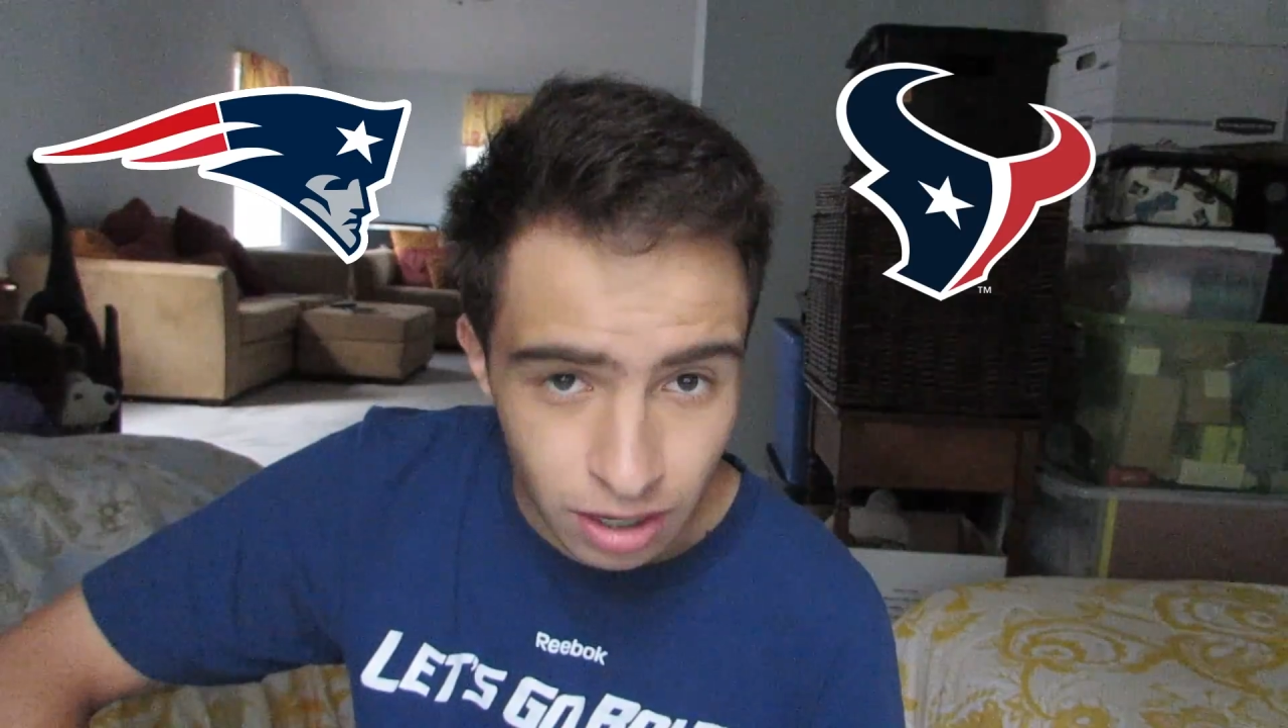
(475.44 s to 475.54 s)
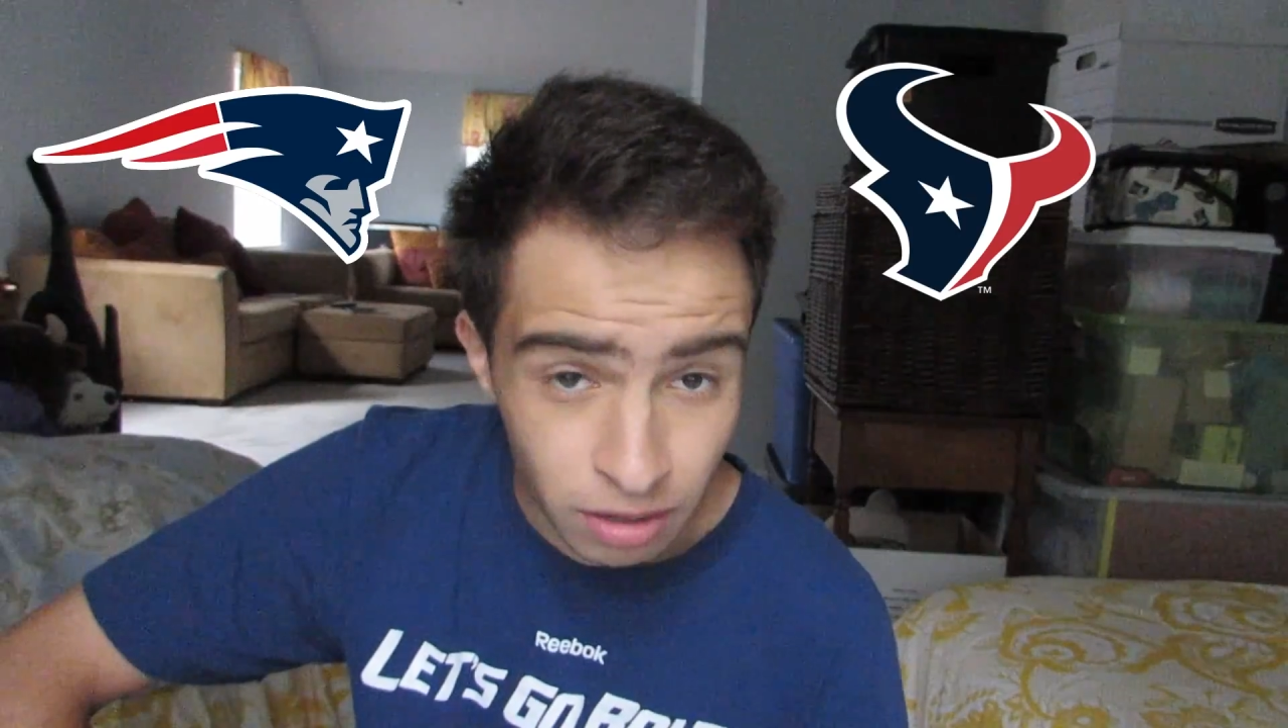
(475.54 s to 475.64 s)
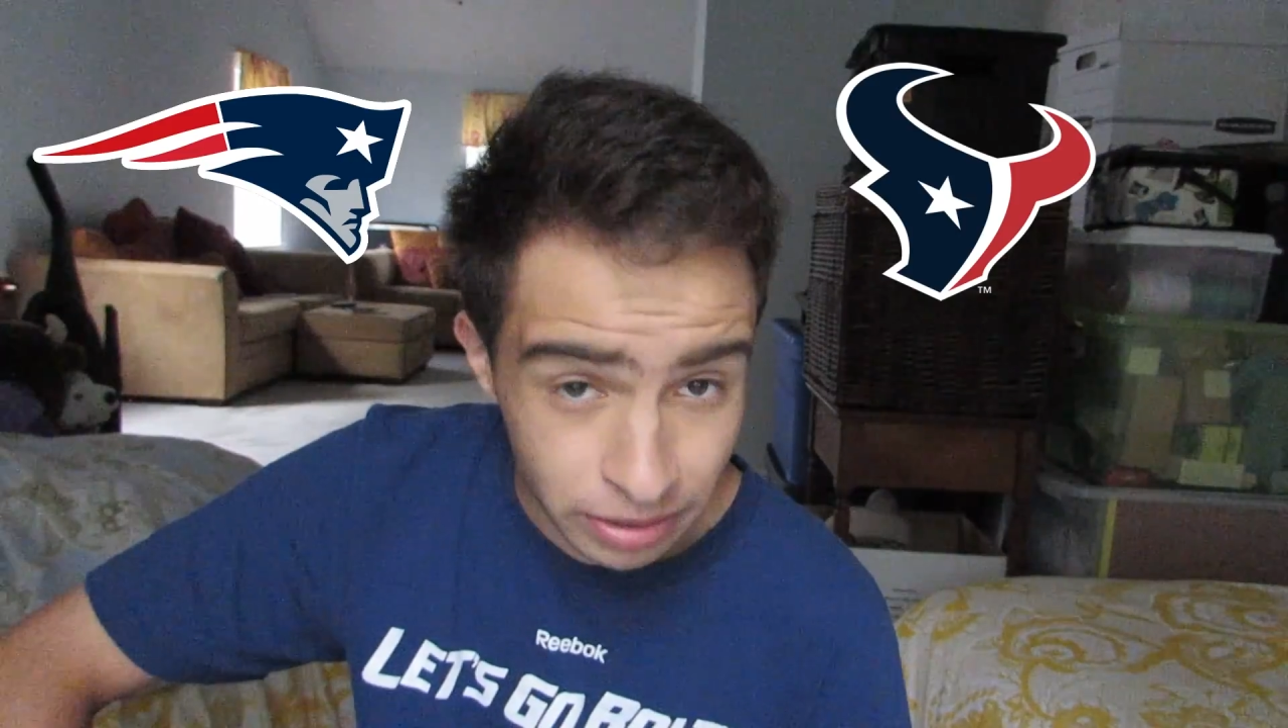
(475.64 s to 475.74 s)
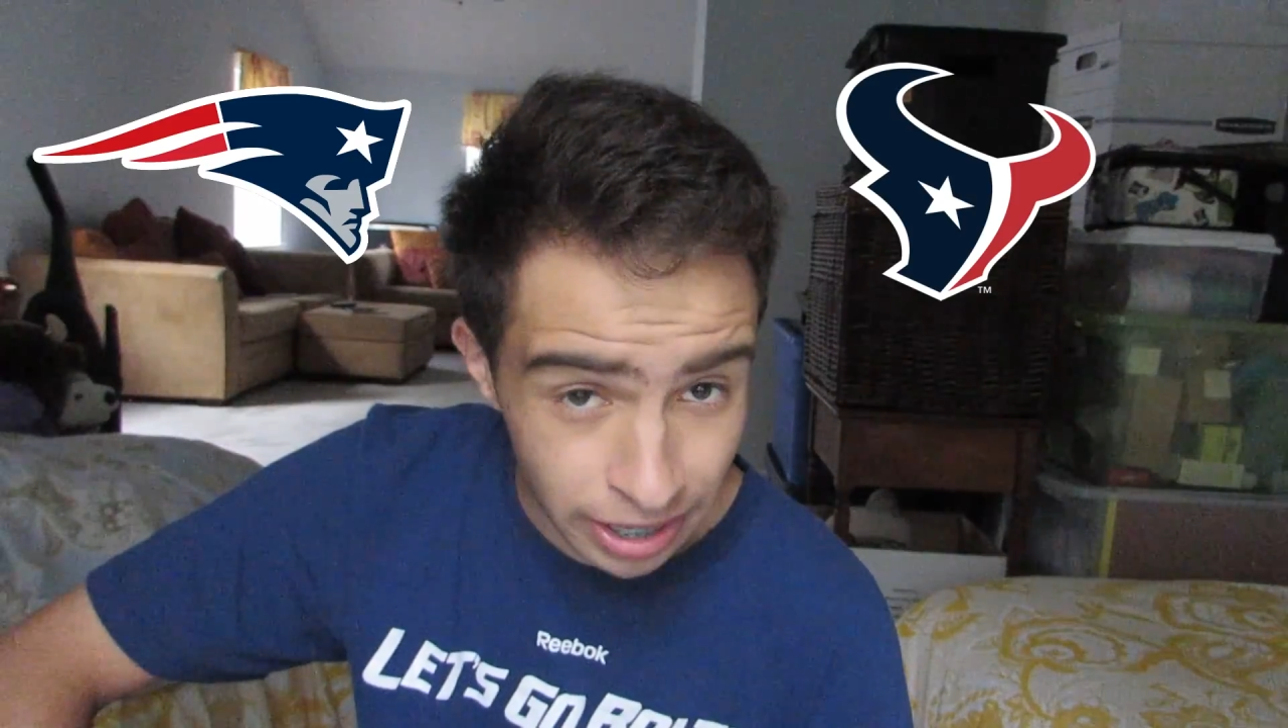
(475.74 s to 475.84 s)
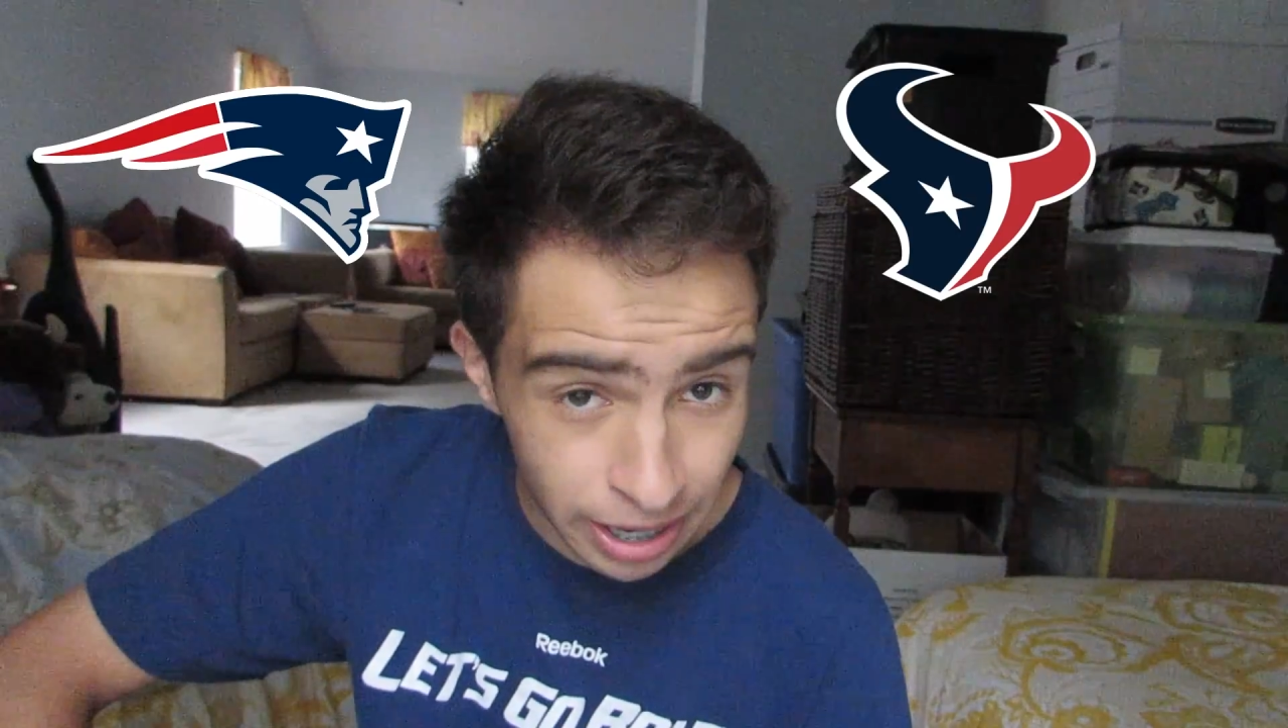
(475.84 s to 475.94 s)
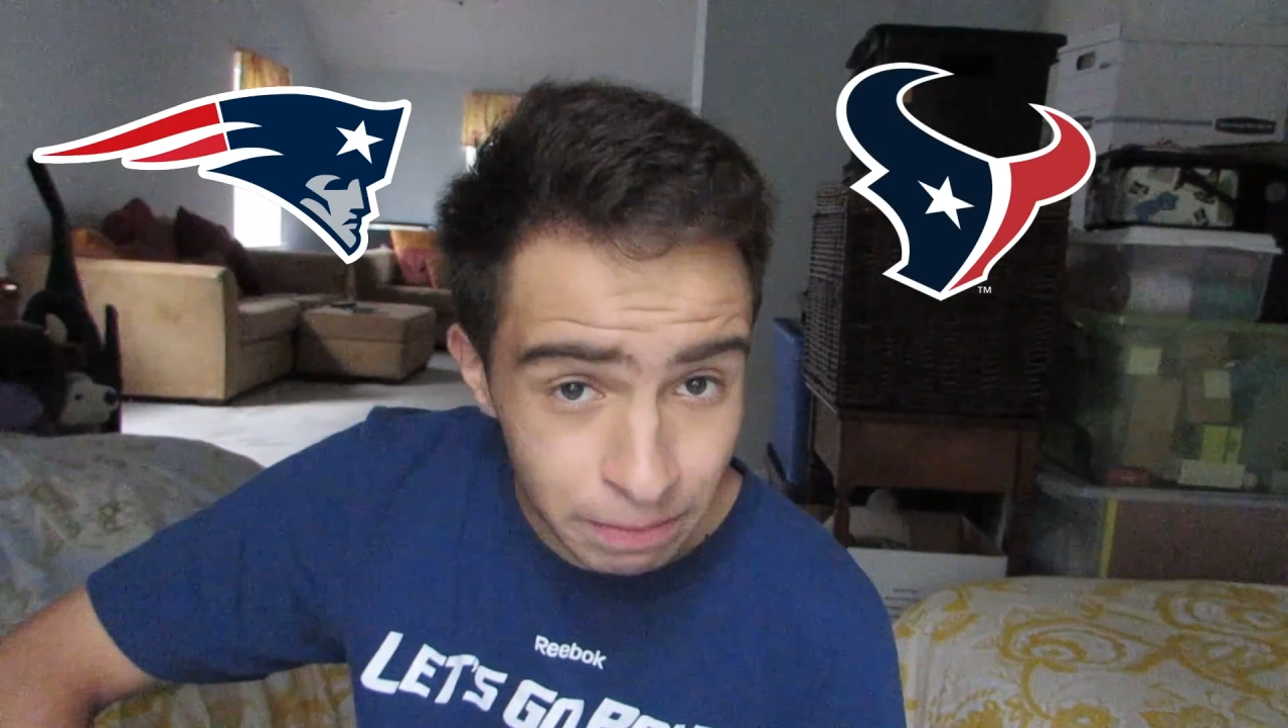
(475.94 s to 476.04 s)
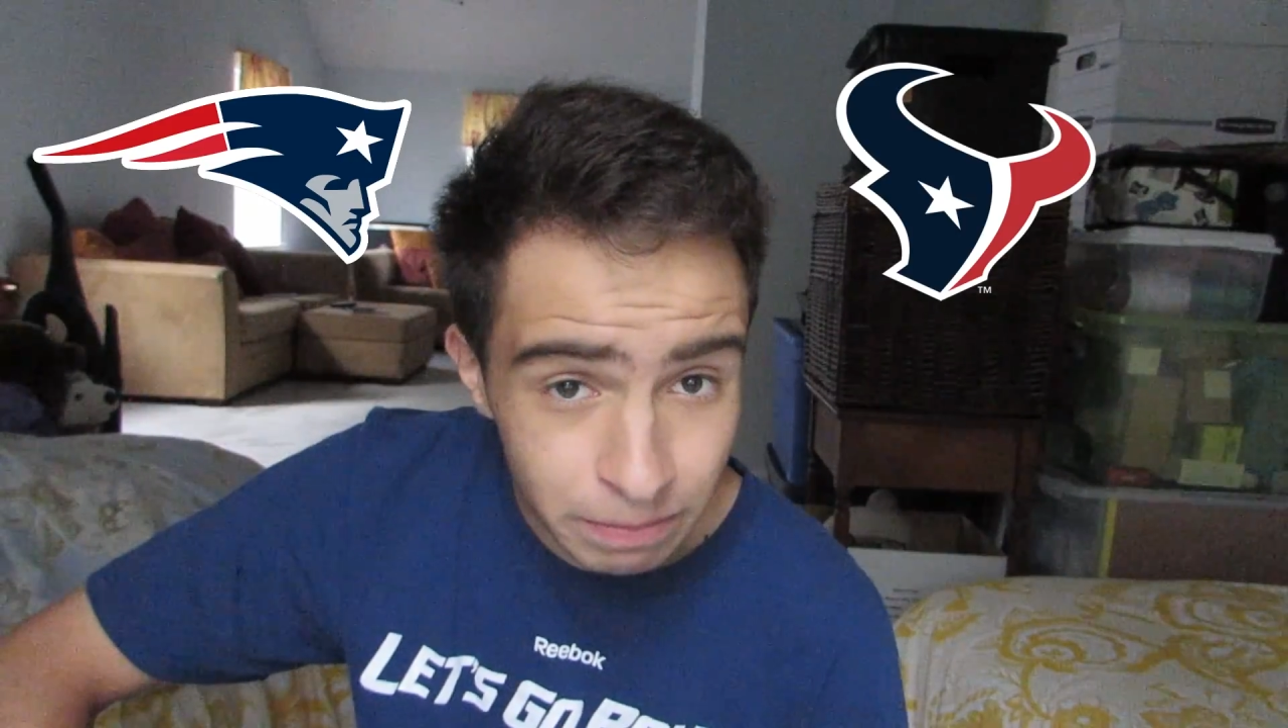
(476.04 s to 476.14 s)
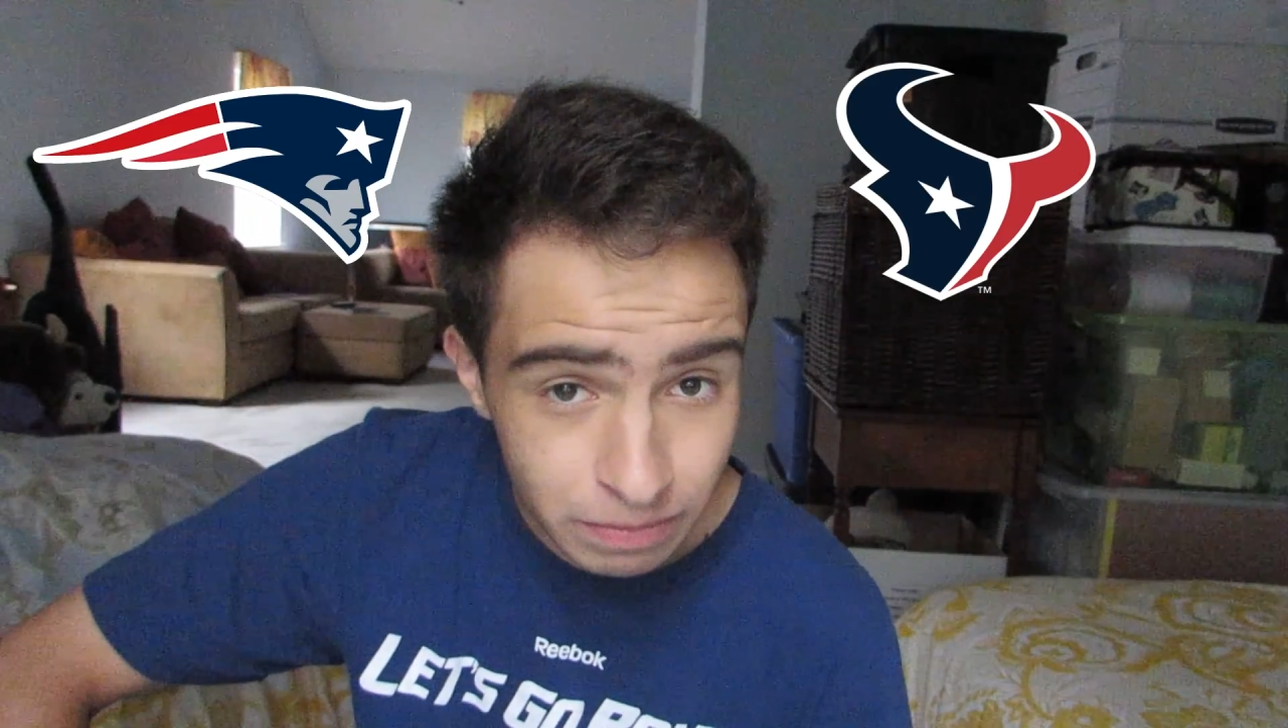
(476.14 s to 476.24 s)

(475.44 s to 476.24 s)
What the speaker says: Okay?